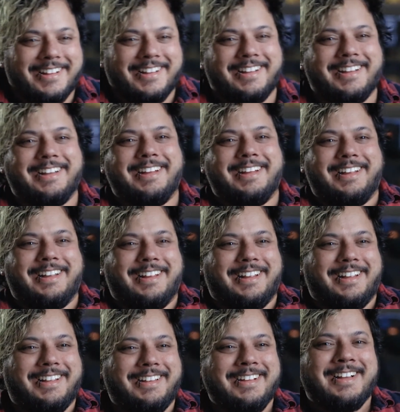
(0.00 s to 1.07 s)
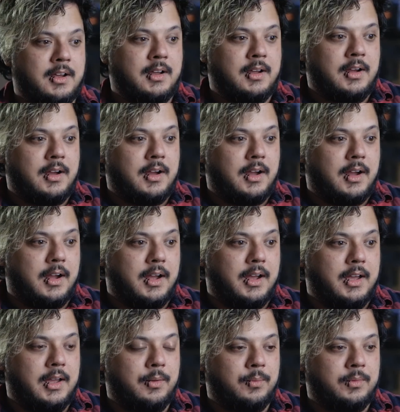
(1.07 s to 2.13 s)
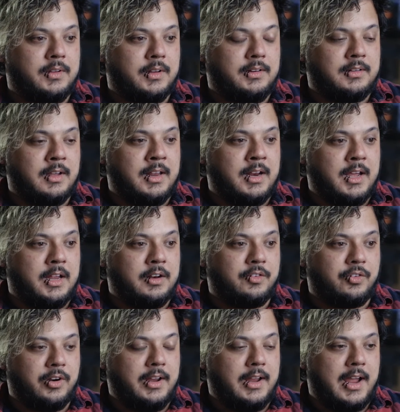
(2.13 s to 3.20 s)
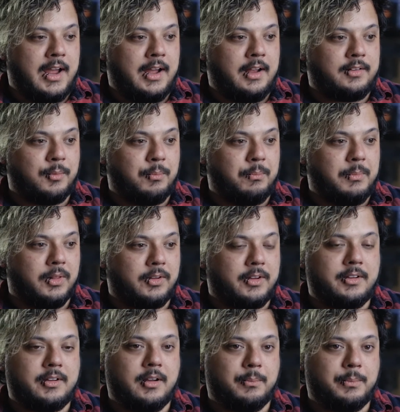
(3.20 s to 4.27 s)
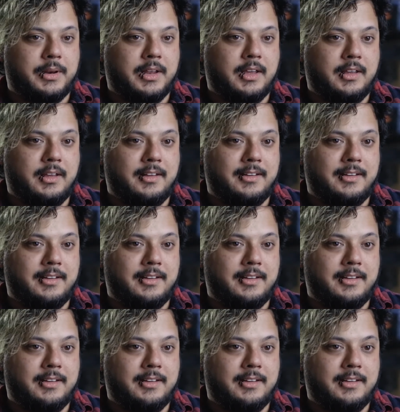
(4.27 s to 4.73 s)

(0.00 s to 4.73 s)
So I sold grass. I did data entry at a milk company.